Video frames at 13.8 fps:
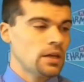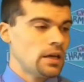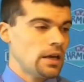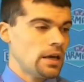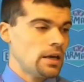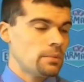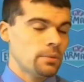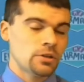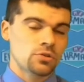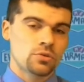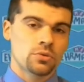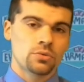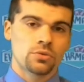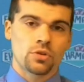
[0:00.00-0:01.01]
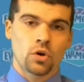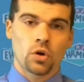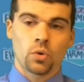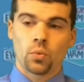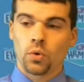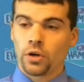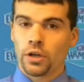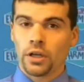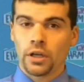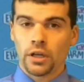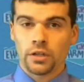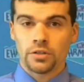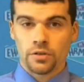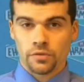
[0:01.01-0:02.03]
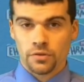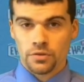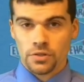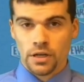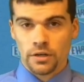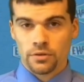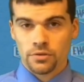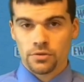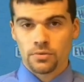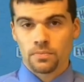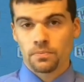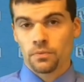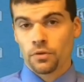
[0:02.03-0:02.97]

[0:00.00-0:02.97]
and my students are working in different centers.